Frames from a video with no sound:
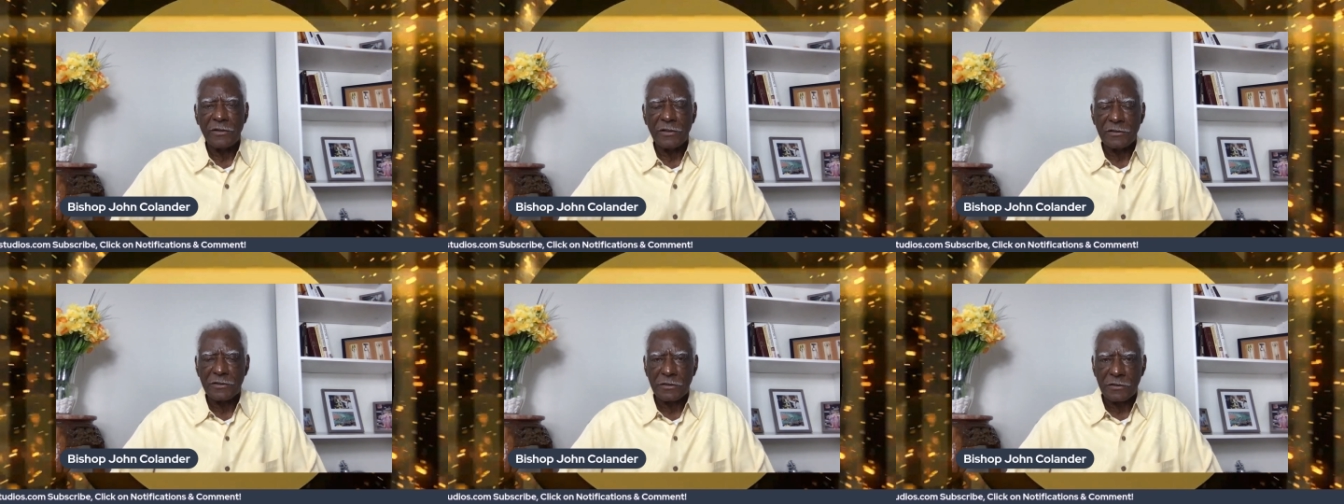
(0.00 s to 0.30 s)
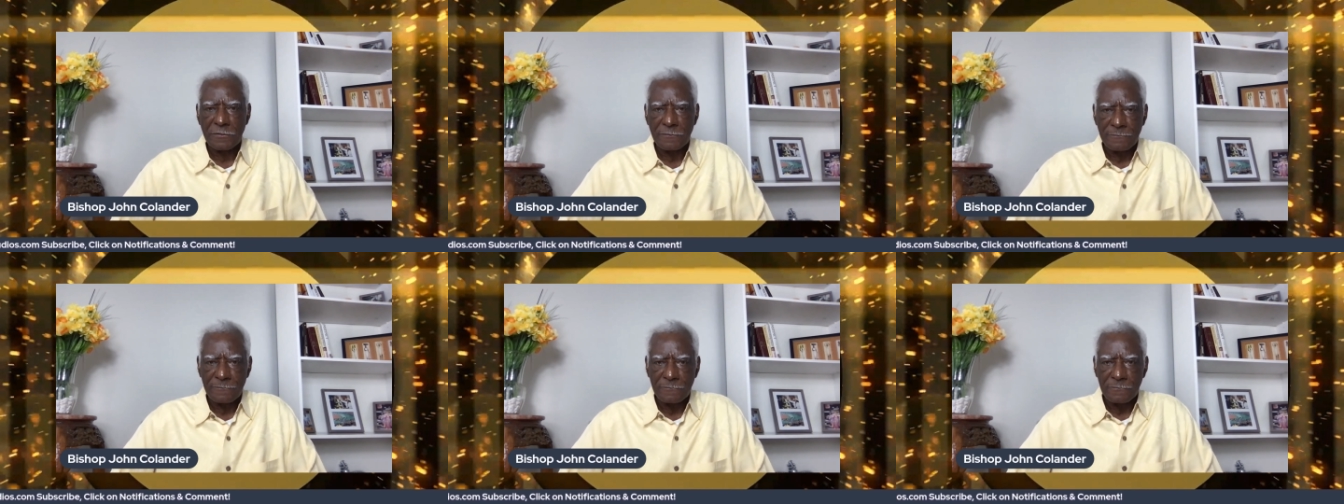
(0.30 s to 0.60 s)
us
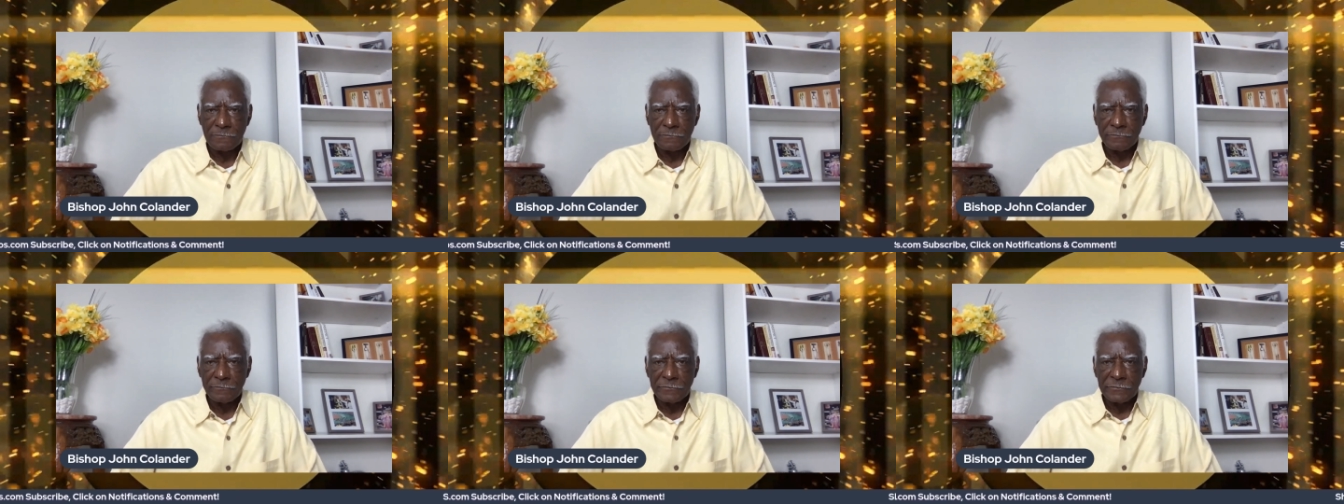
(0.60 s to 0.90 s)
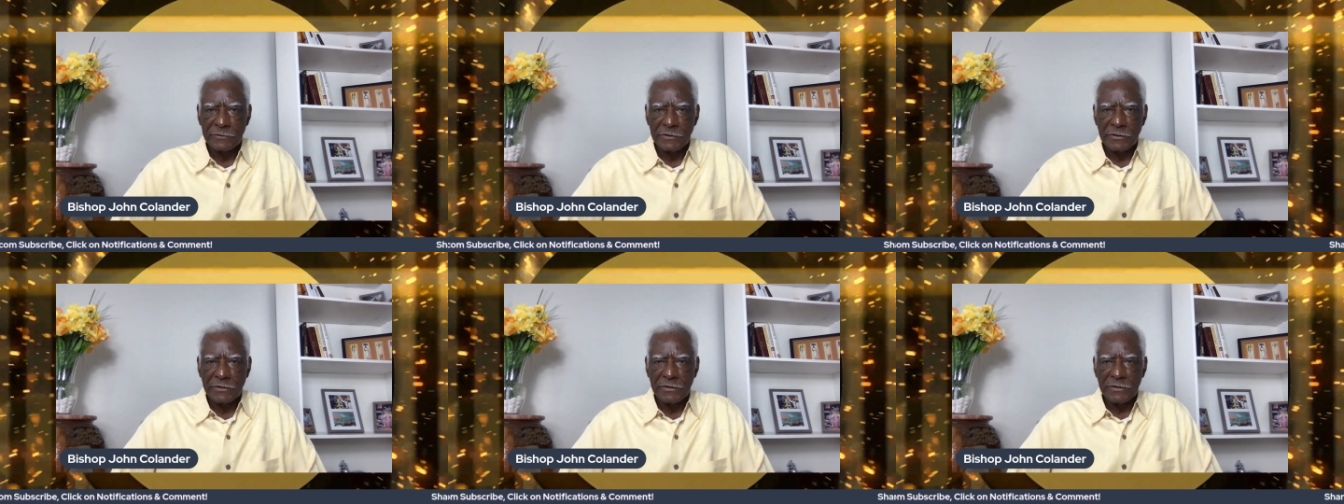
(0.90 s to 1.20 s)

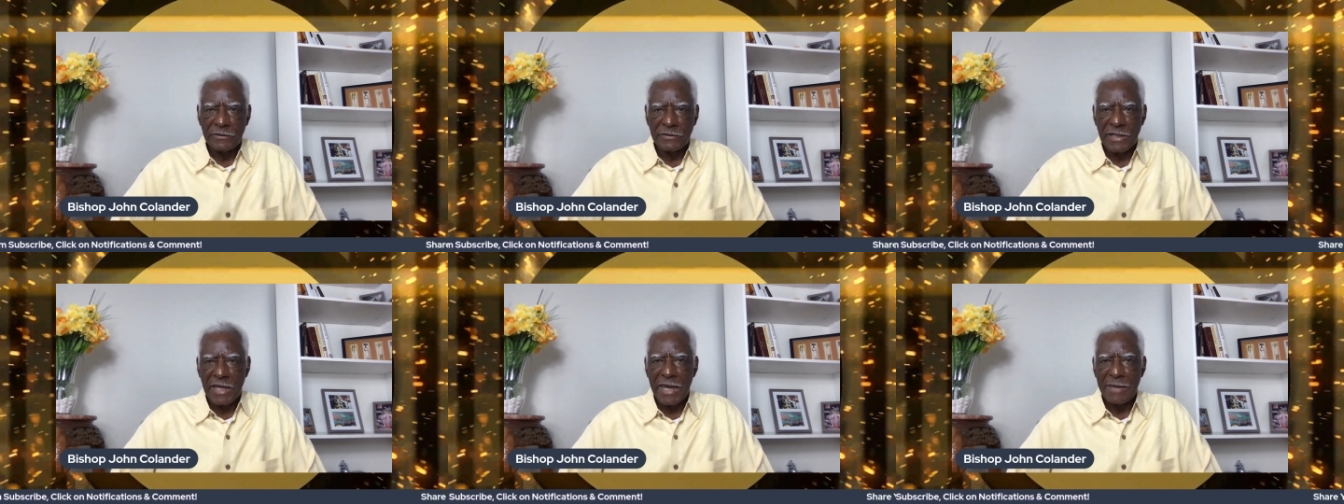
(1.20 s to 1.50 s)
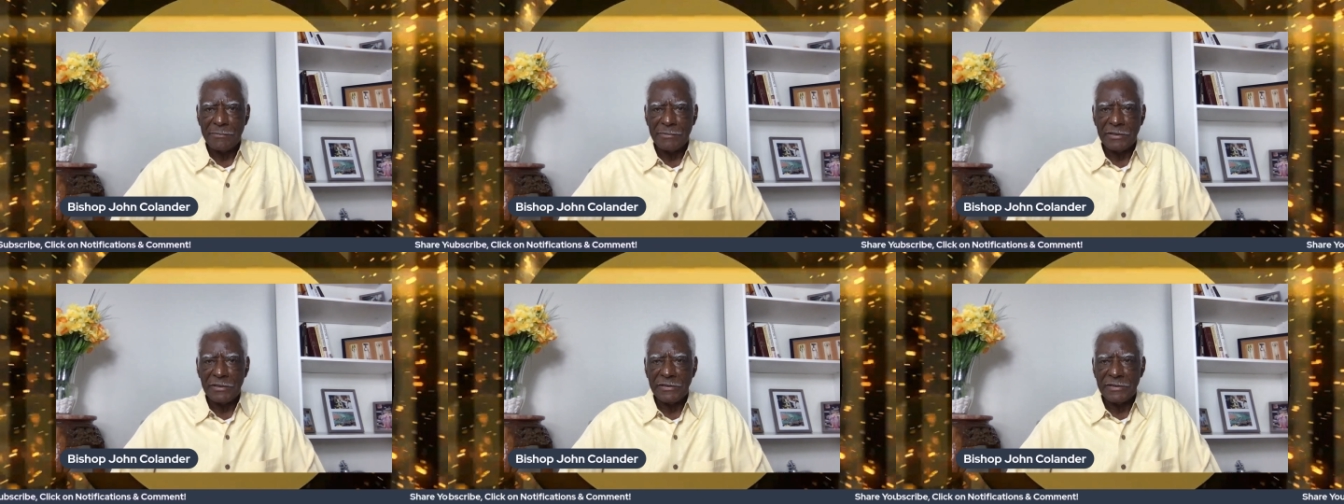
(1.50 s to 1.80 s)

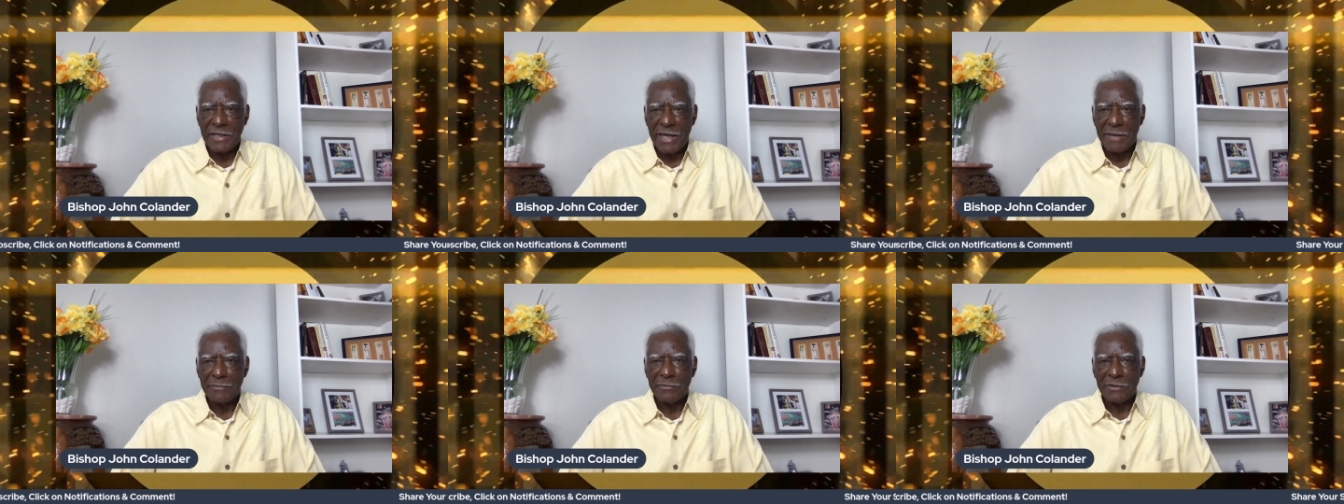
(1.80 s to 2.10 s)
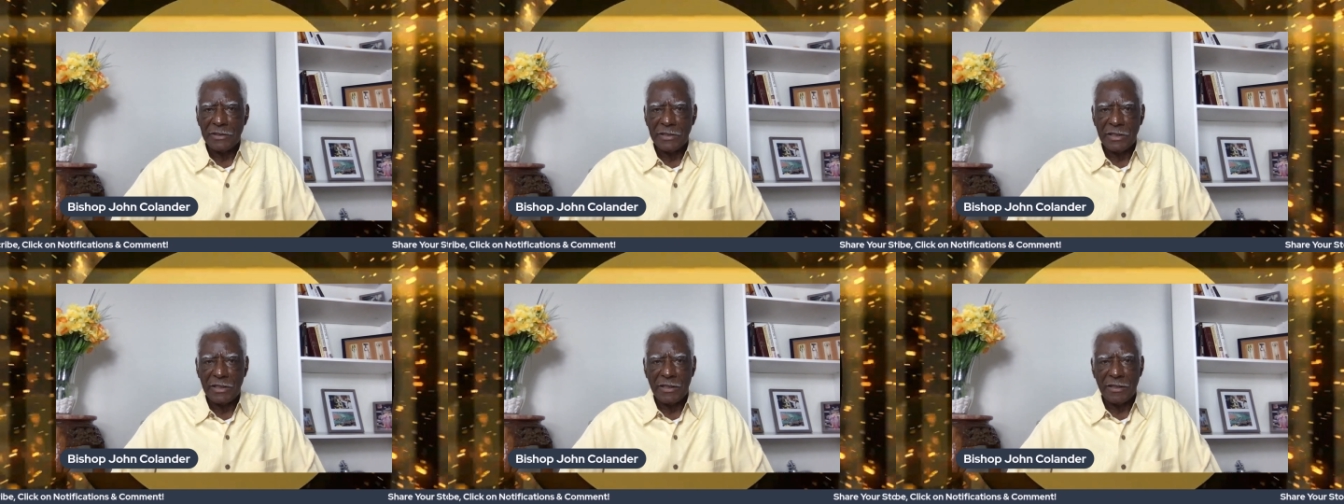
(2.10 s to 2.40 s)
time and time
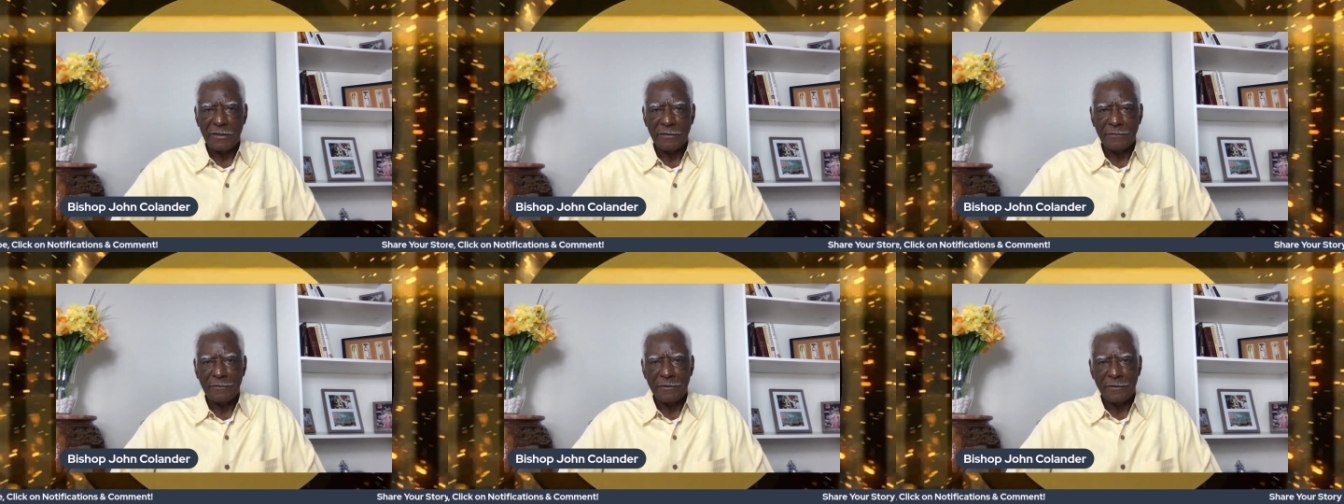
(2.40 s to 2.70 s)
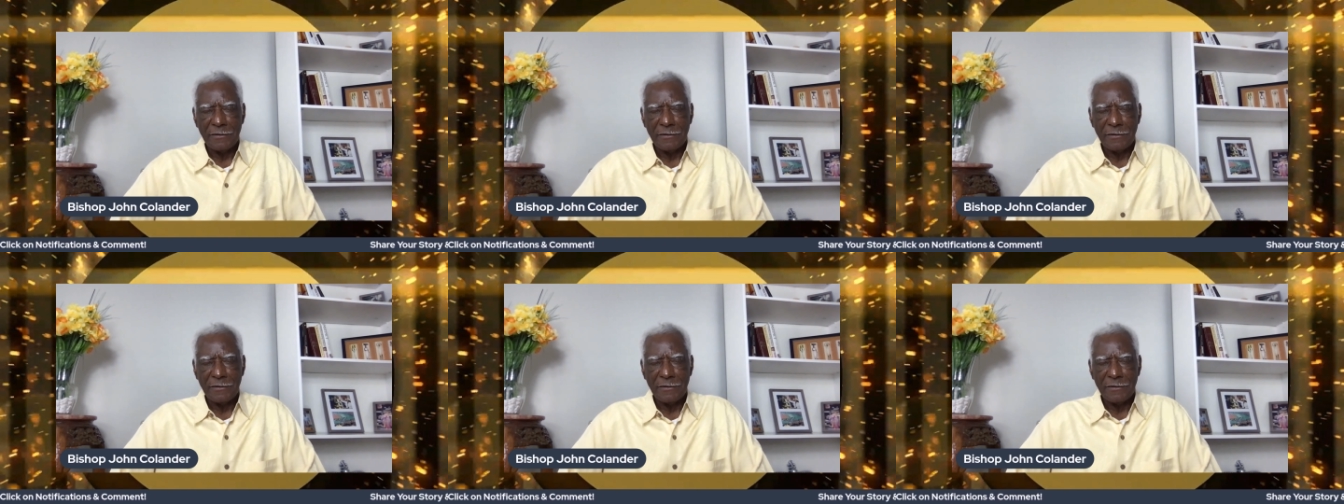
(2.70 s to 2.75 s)
again.